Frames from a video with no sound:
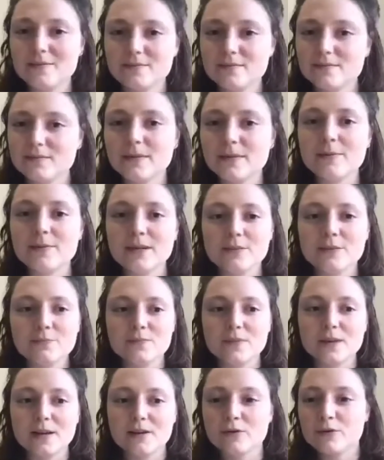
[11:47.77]
maybe
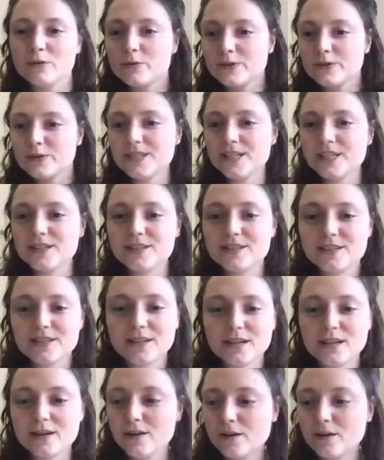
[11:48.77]
everyone needs
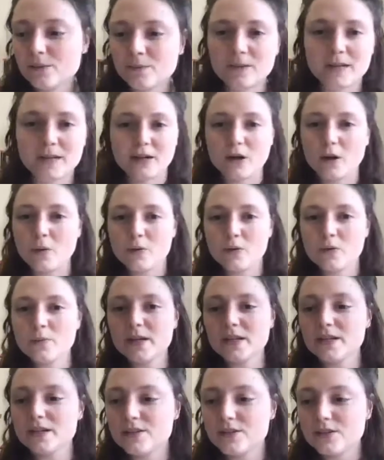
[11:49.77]
a, couple
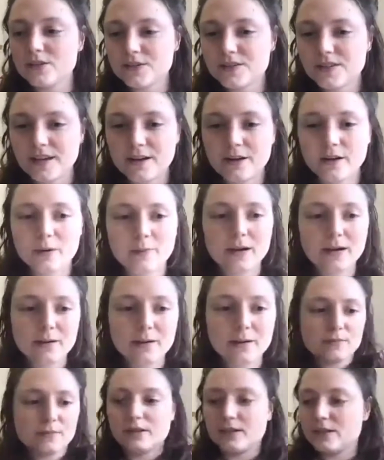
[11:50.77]
minutes to set up. I'm
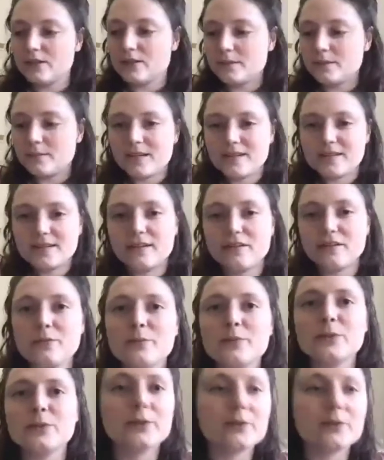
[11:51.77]
gonna myself put